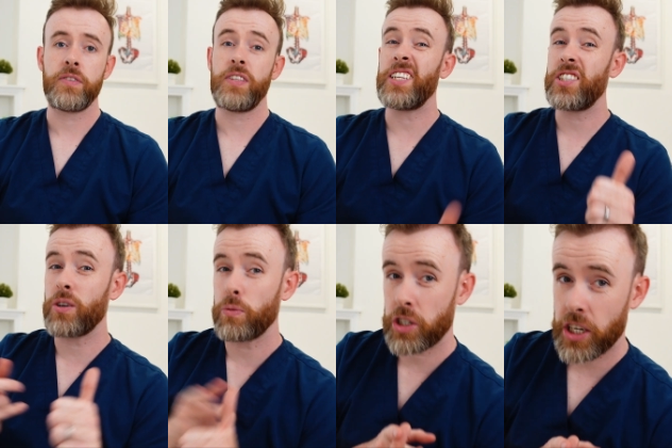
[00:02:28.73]
They
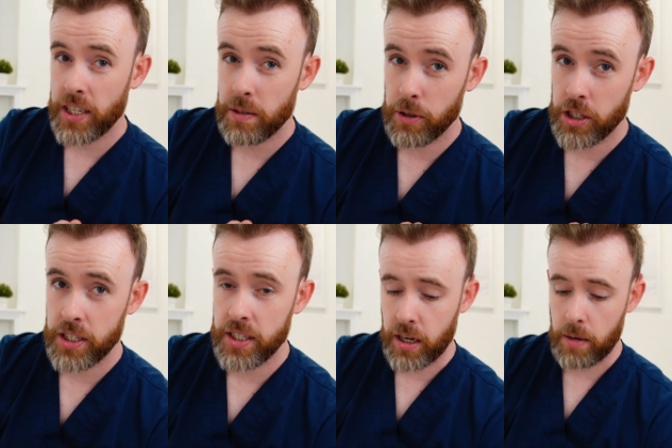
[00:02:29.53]
don't change much
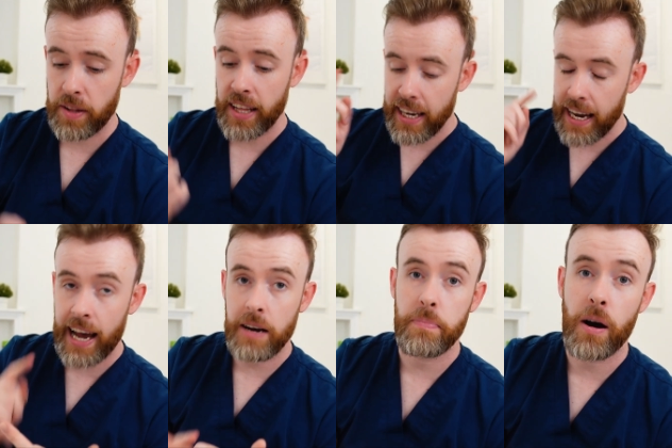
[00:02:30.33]
in time and they can